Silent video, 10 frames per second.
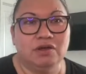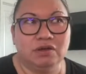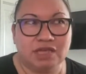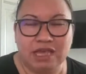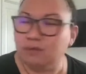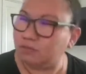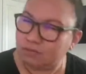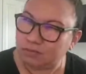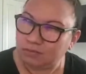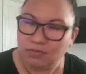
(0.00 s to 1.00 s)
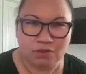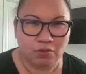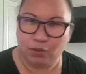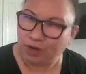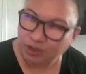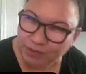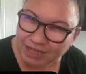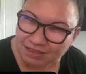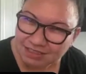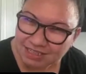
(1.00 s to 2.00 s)
okay, wait, where did we
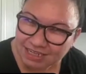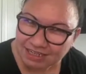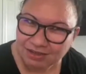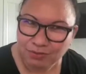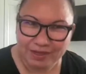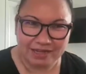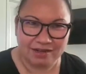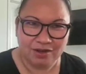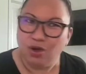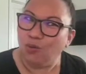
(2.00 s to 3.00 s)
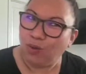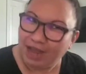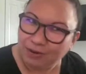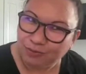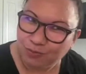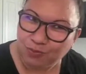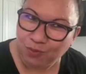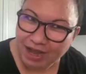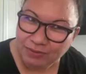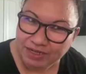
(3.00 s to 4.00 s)
get this data? Wait, why
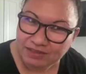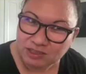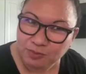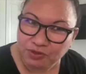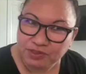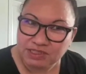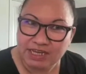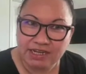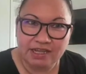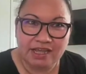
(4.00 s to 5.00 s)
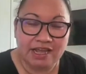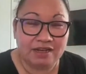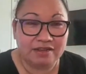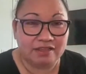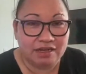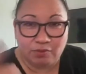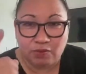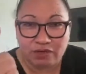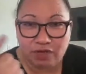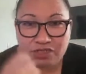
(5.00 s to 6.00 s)
do we need to pull this data? And the number
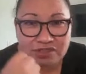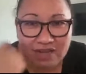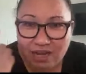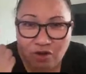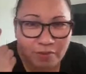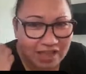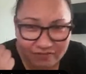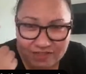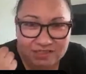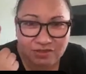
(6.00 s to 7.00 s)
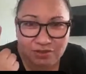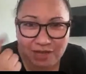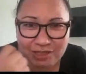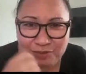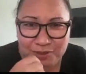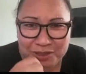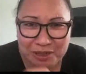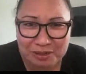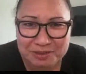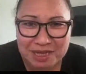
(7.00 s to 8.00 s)
one question that I hope every single customer
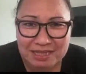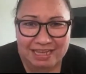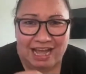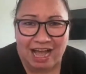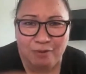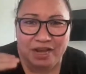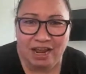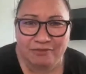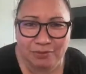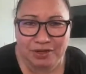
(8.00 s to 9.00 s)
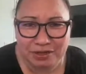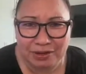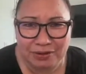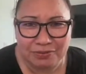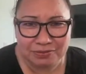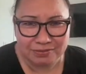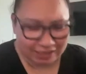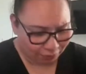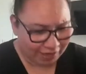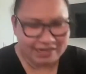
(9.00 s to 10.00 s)
goes, like, I want everyone to go,
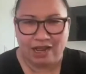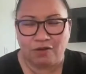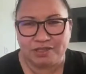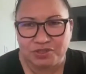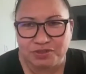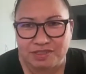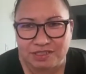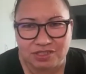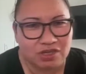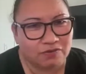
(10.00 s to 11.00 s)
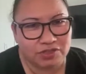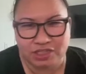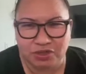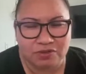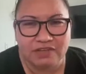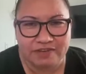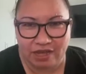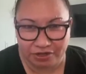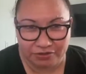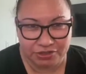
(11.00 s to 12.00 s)
like, right now, as soon as this is over. Like, don't leave
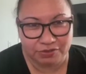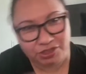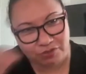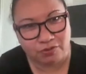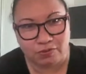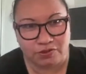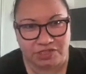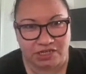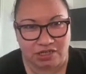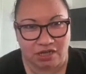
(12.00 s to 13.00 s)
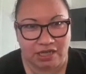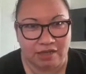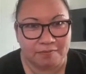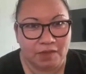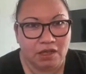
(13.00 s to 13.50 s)
now to go do it. Do it when we're done talking.